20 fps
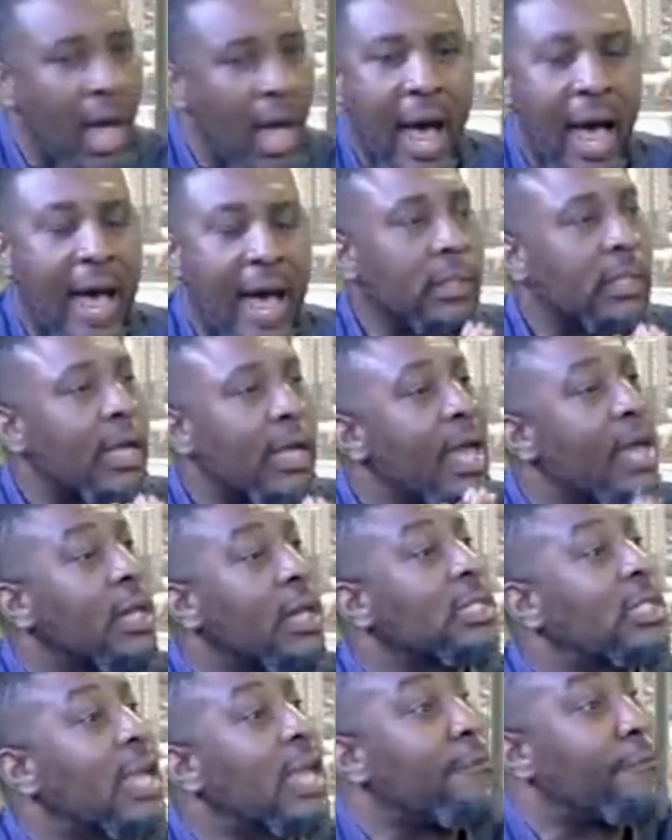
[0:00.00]
and
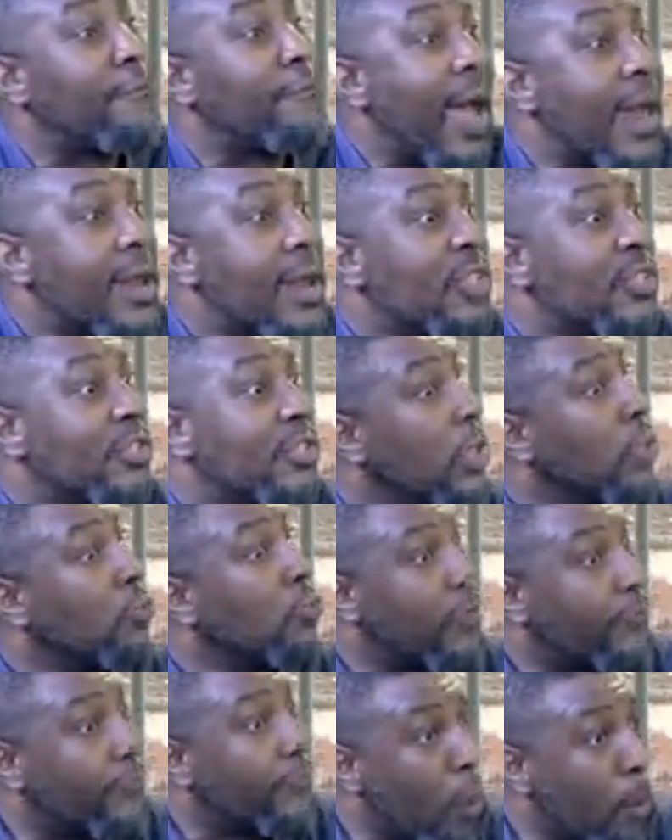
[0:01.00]
healthcare financing
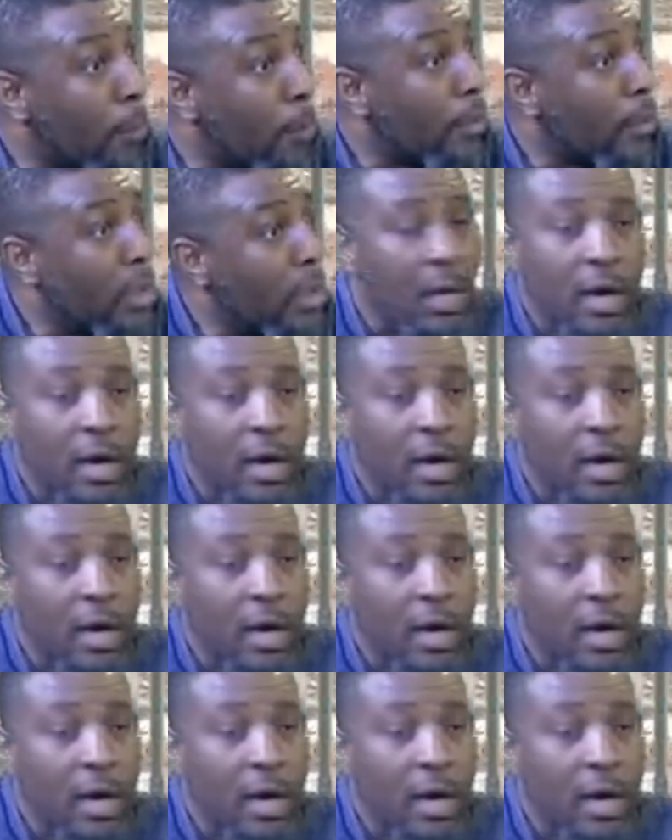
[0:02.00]
reform.